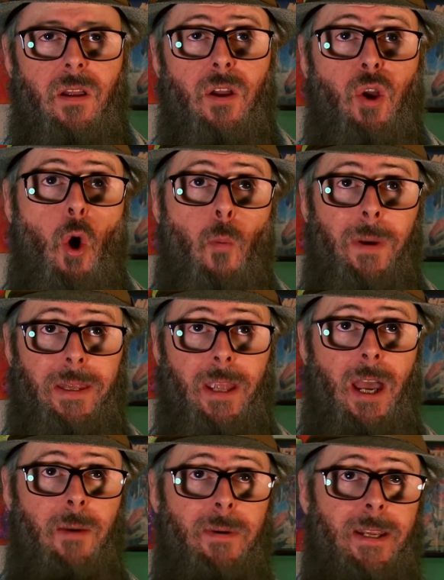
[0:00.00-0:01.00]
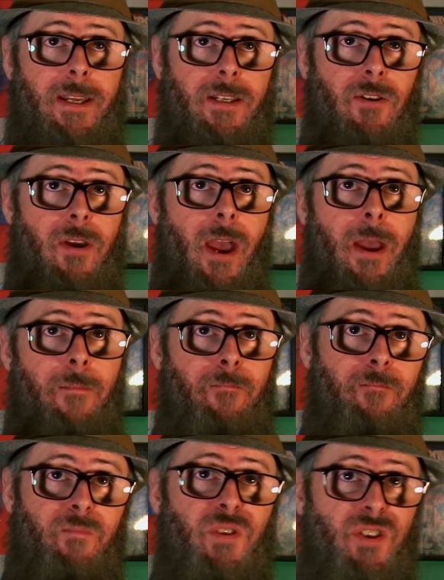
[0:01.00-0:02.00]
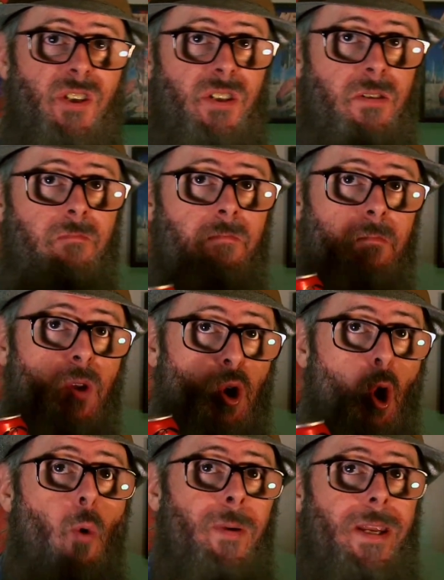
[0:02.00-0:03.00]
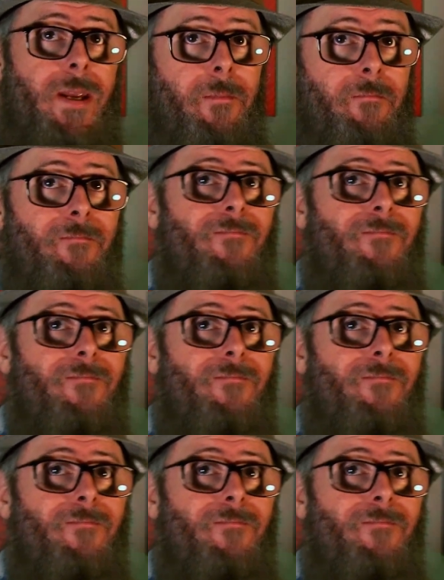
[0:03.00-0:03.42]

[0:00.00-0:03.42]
Go beat diabetes, okay? Just go beat it.